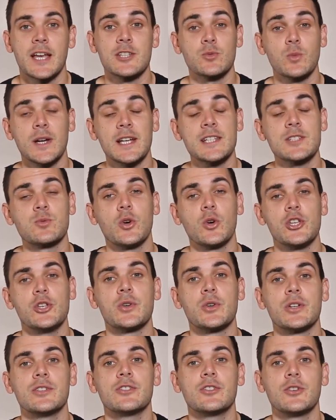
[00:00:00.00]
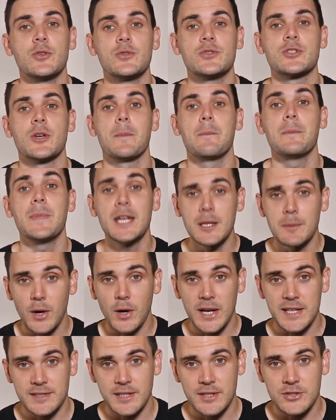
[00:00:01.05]
as well as what you can do to
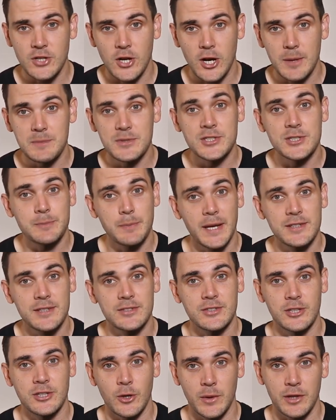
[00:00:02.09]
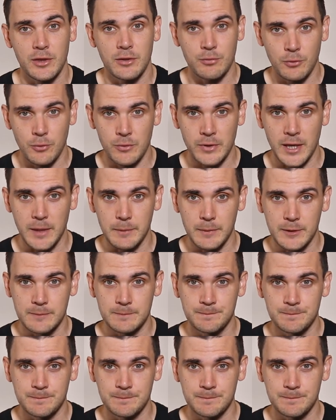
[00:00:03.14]
minimize the time spent going through them.